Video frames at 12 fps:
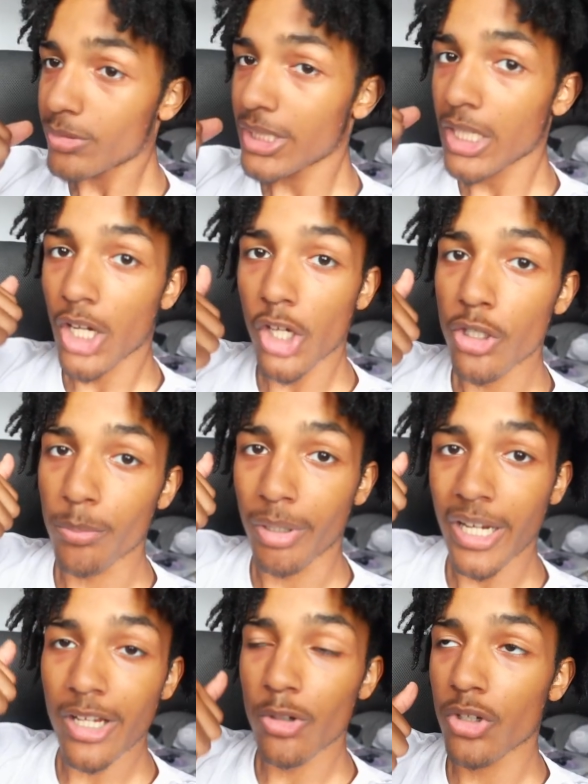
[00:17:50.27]
I'm saying? Other
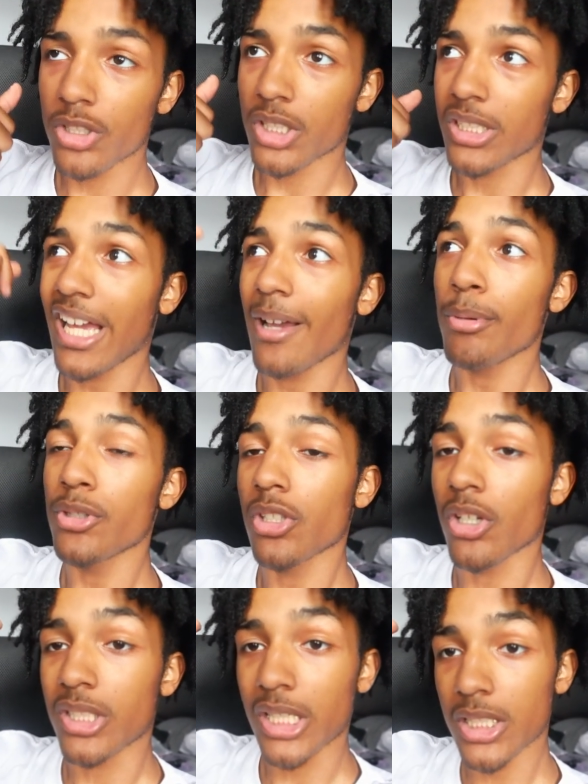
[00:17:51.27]
brand owners, because I had posted
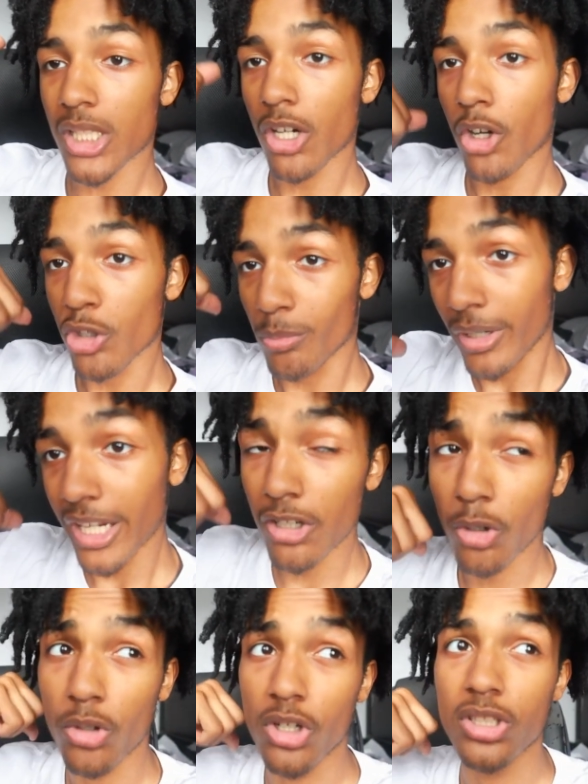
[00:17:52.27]
on TikTok, other
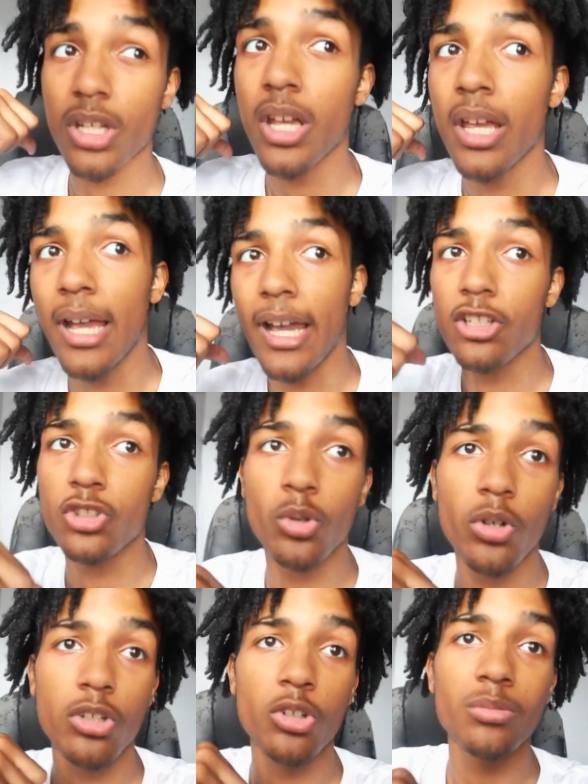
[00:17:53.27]
brand owners had
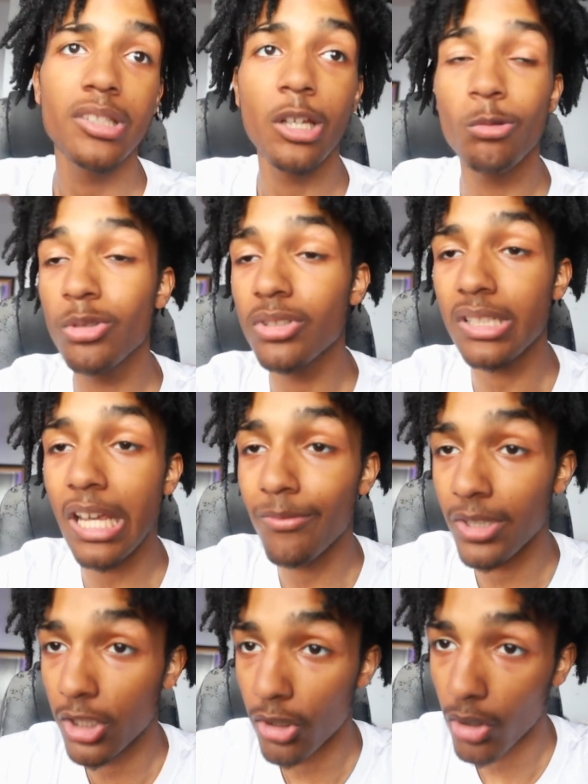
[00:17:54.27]
joined, you know what I'm saying? We was just
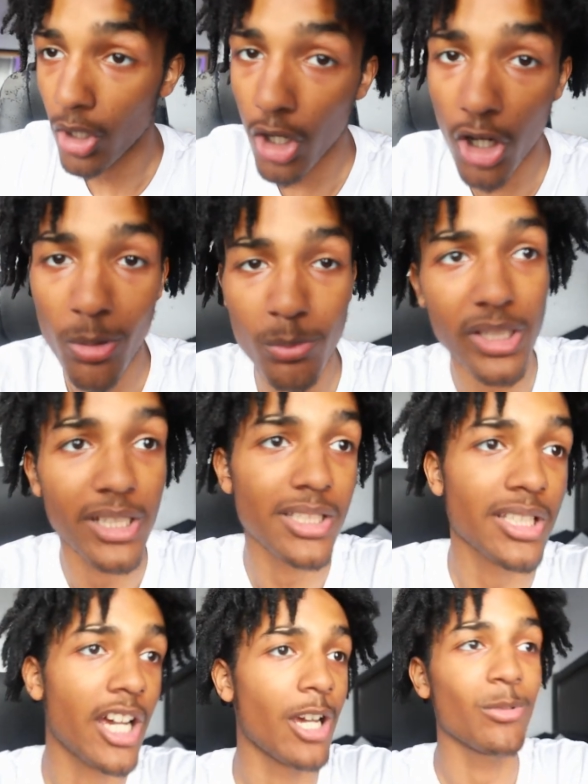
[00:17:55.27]
having a little calm, lit
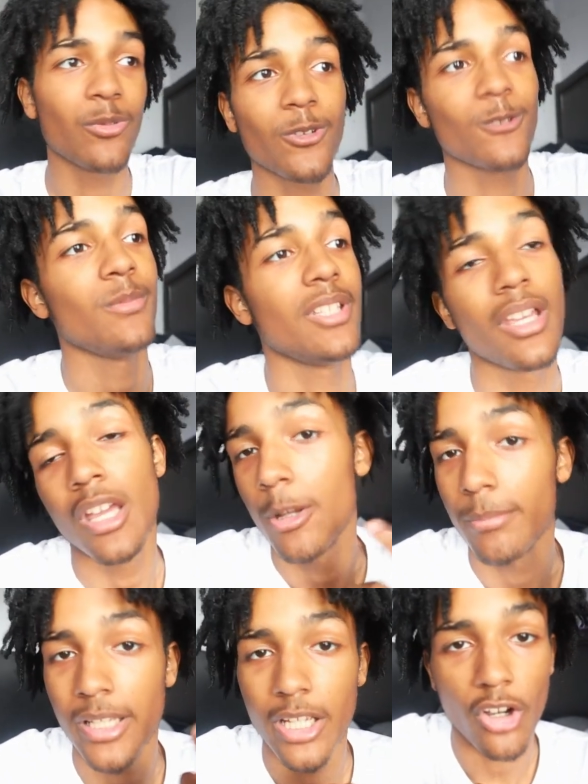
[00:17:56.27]
time, you feel me?
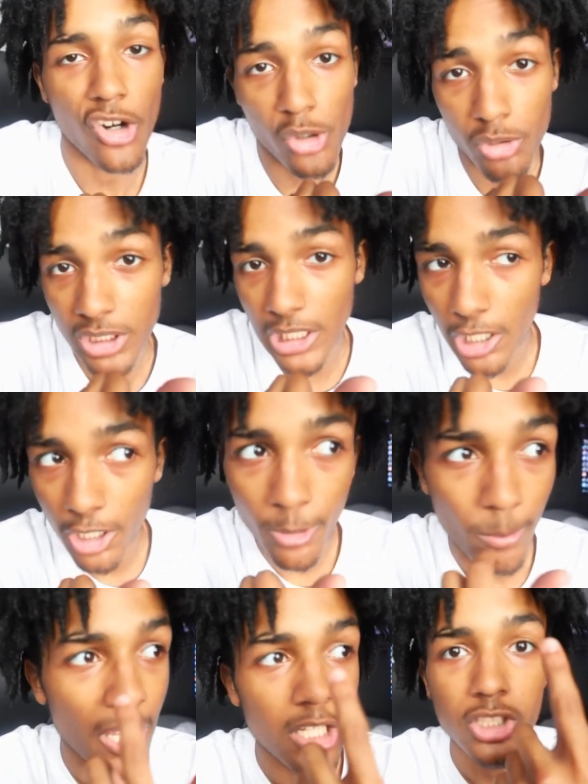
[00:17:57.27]
Playing only
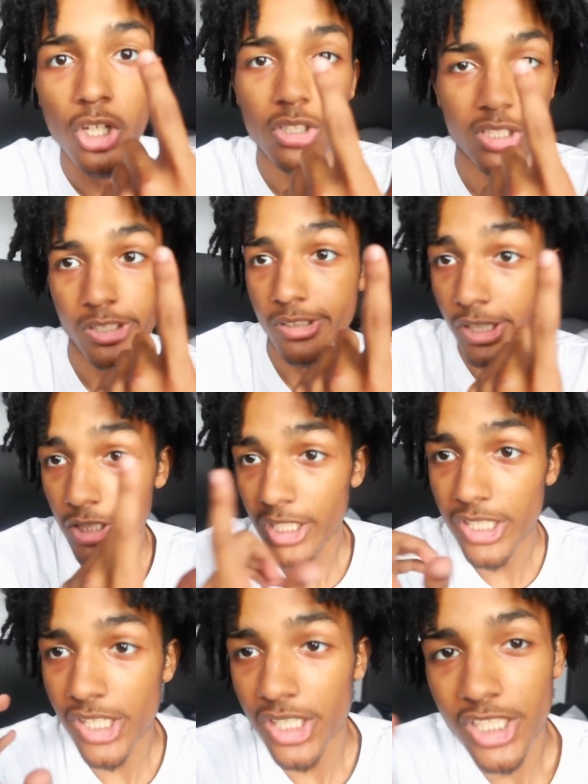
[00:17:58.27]
up, talk, just
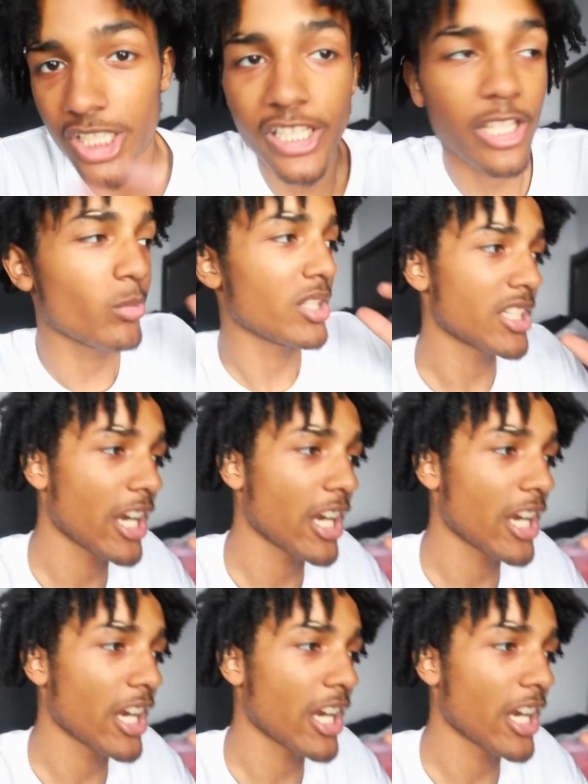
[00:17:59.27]
literally just chilling with